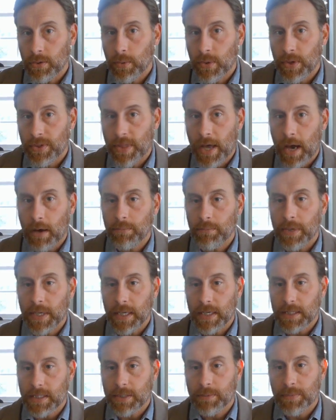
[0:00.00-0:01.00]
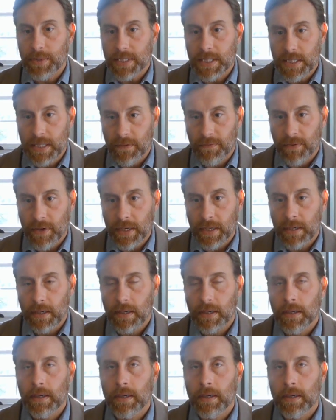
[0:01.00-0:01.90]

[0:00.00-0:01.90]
without being specific,